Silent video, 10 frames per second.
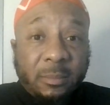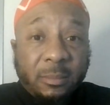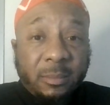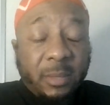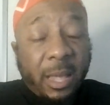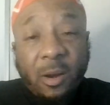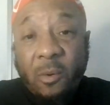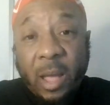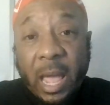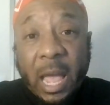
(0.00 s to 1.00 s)
They don't
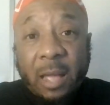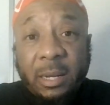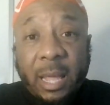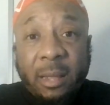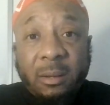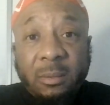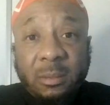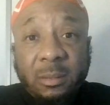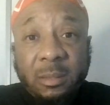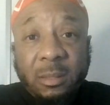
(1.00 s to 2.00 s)
have that
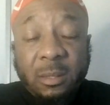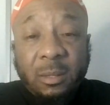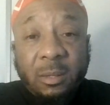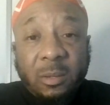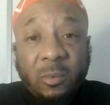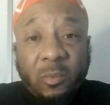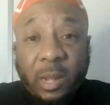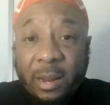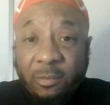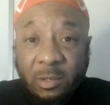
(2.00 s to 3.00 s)
"what
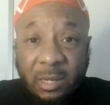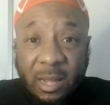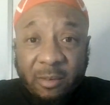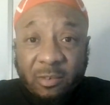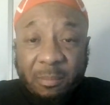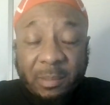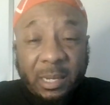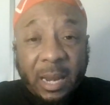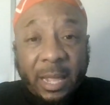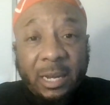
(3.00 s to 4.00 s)
have you done for me
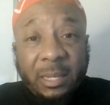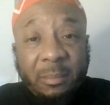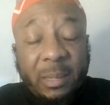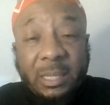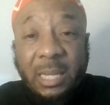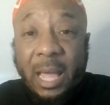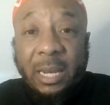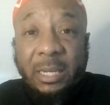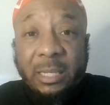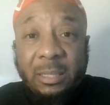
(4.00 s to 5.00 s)
lately"
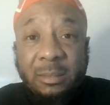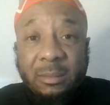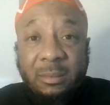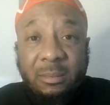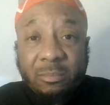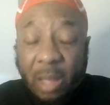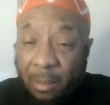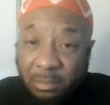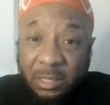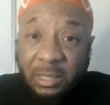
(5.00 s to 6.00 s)
mentality.
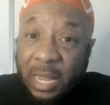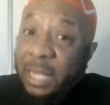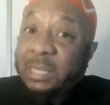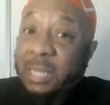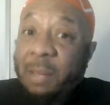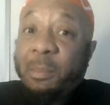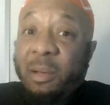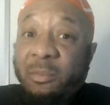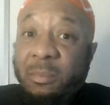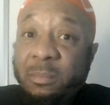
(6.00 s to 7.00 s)
I'm just saying some
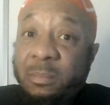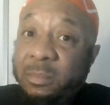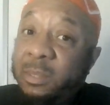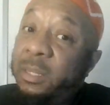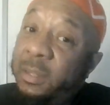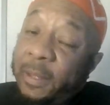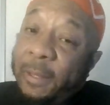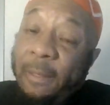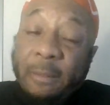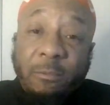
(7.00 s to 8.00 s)
of them.
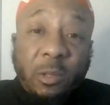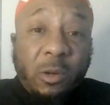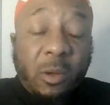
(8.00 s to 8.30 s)
You know